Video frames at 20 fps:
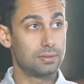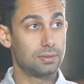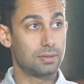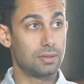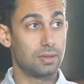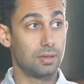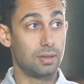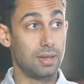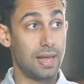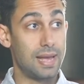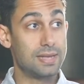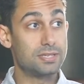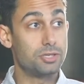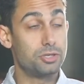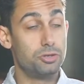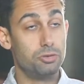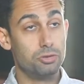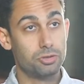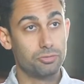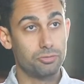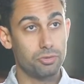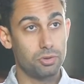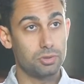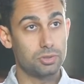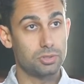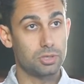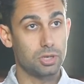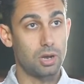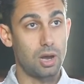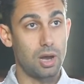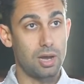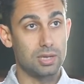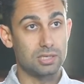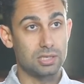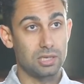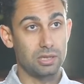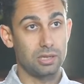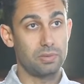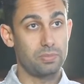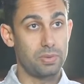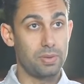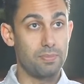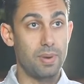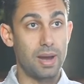less useful to constantly be